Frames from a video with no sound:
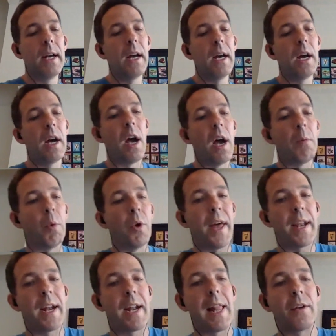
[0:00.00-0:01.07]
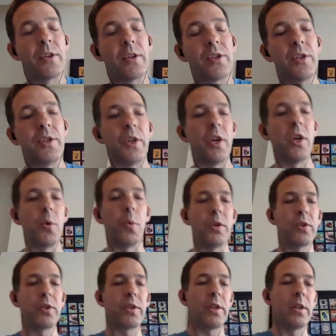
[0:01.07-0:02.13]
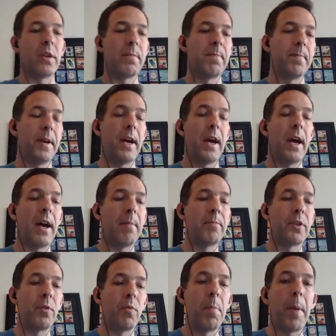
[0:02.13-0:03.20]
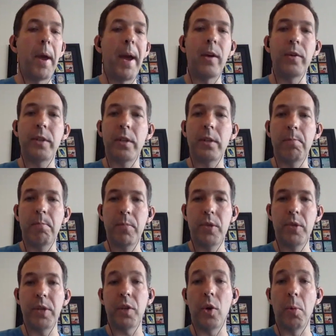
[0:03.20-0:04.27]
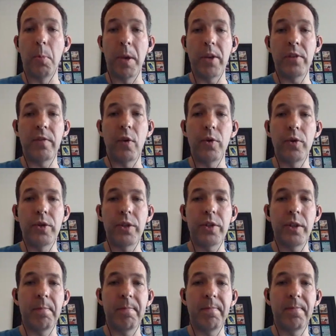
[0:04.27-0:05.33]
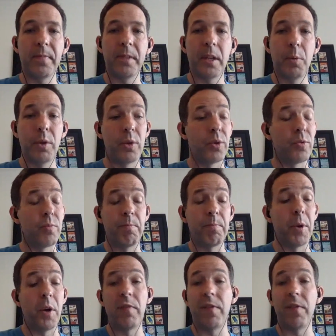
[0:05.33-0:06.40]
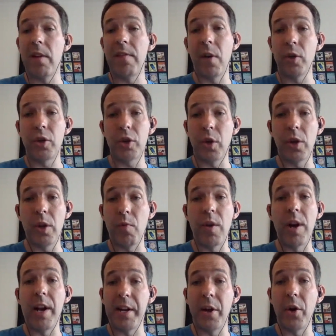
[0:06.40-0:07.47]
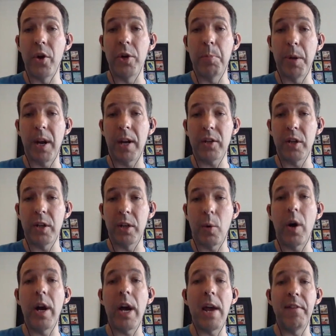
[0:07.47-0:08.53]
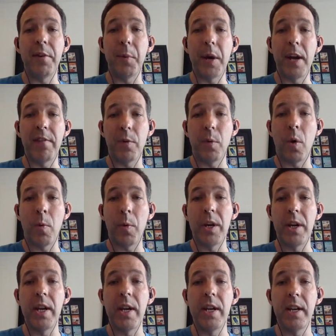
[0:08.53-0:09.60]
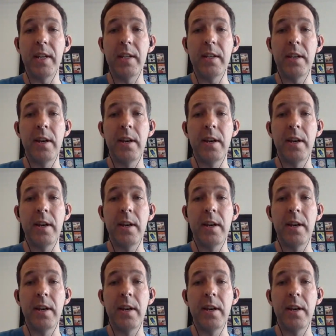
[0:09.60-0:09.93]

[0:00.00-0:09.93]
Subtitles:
And what that allowed us to do was to rip out a Cisco-based phone system, which is perfectly functional and really good, but actually quite heavyweight for what we needed.